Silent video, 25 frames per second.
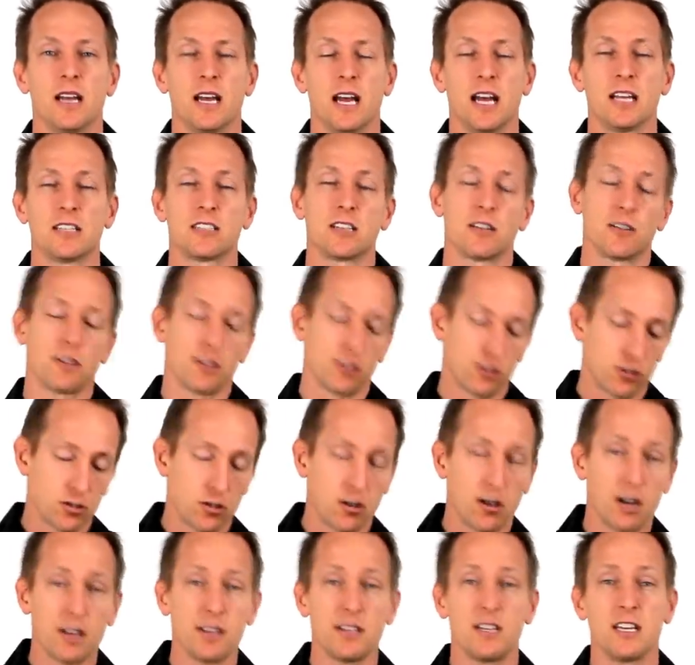And so they'll
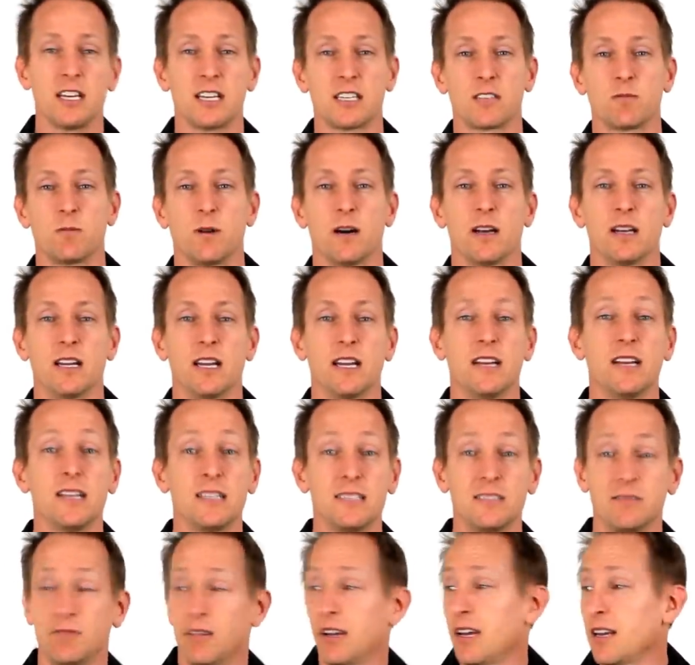try the next one.
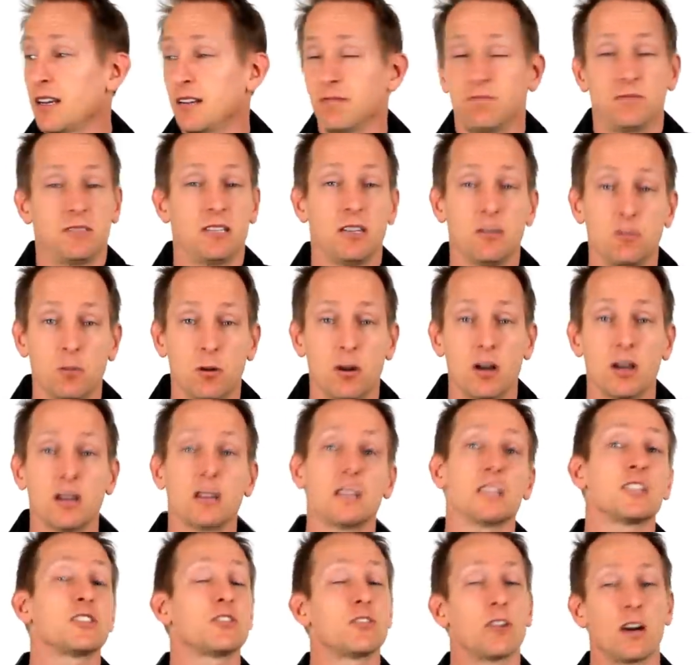And hey, didn't
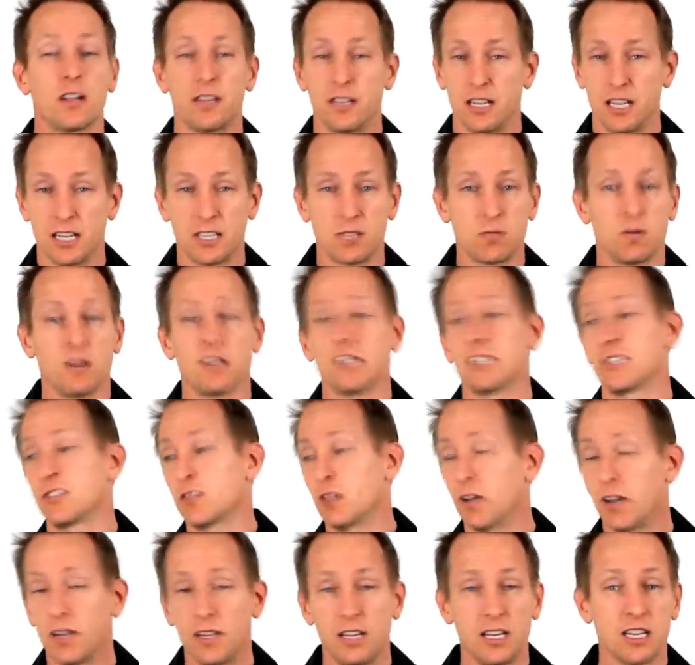work, let's try the next one. Let's
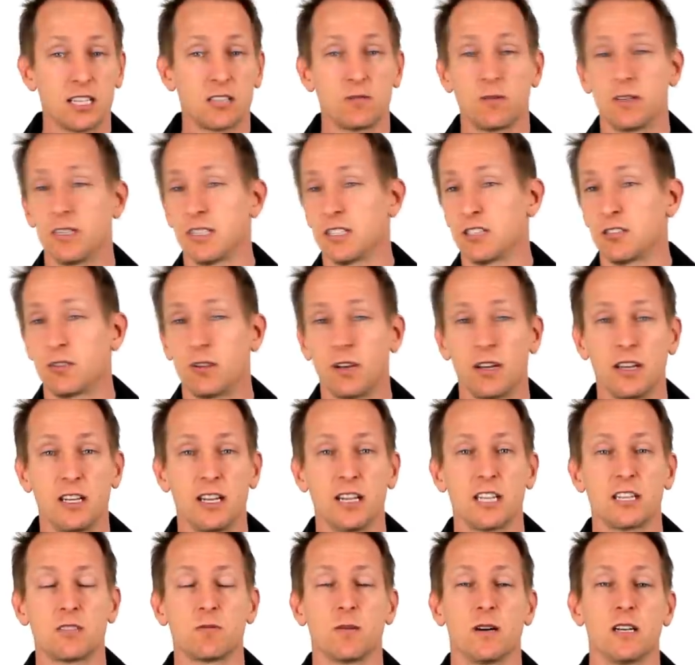try the next one, let's try the
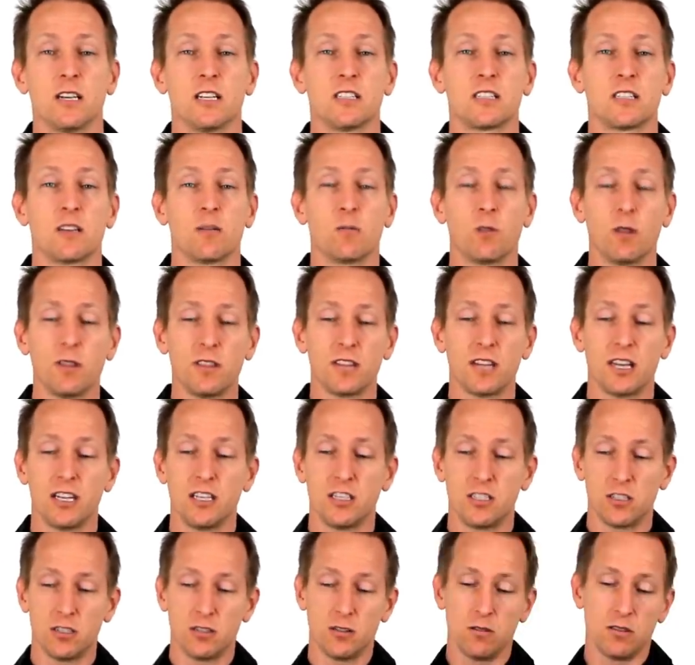next one. And so what they
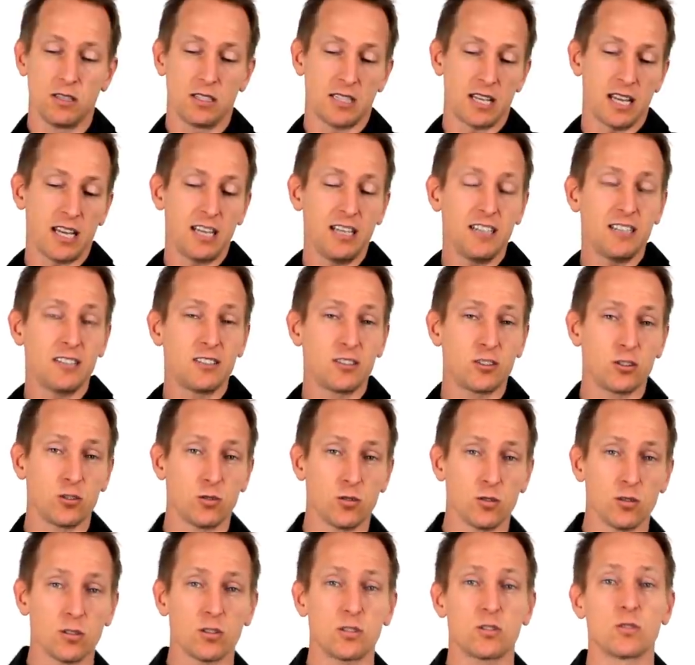do is they
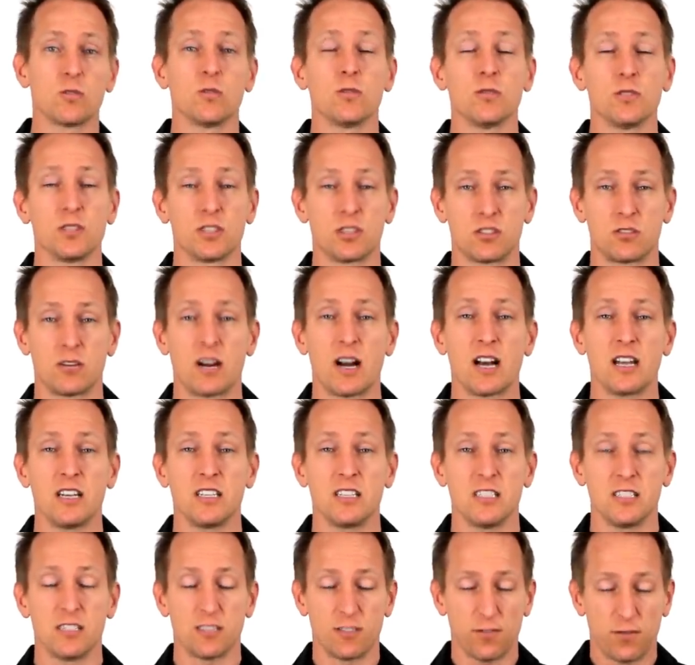exhaust all the
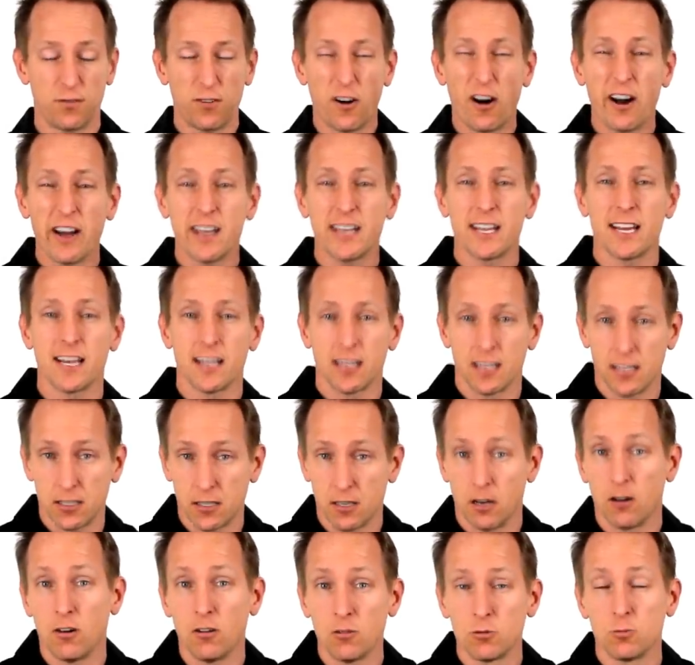strategies to find out the
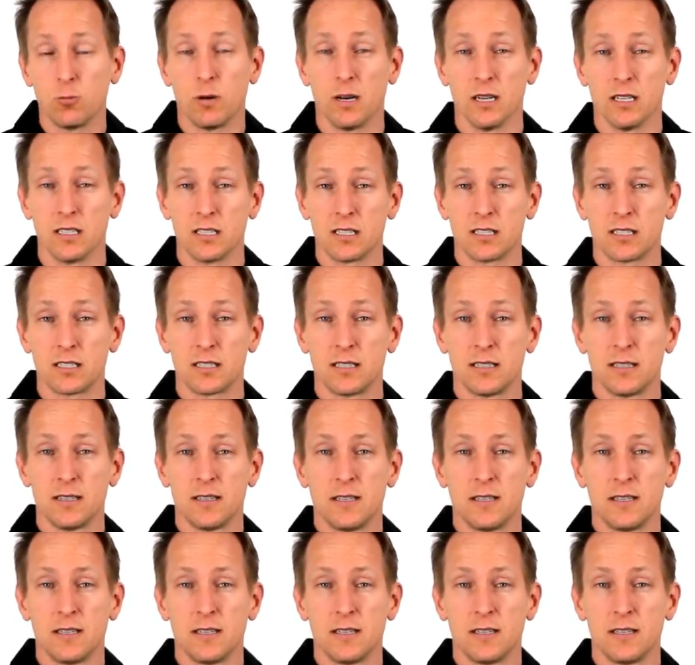gold ones.